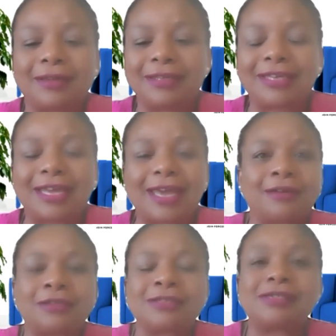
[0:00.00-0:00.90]

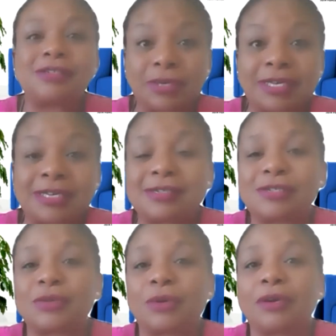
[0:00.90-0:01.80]
Yale
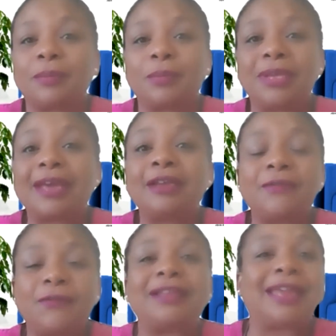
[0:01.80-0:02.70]
students or Yale
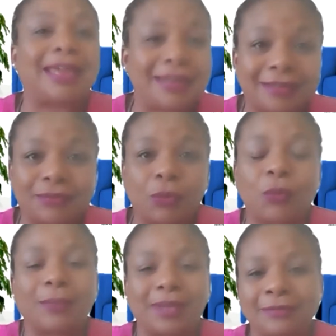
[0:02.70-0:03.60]
affiliated
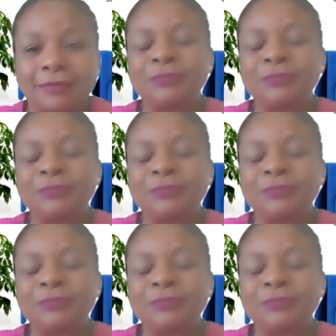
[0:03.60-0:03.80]
women.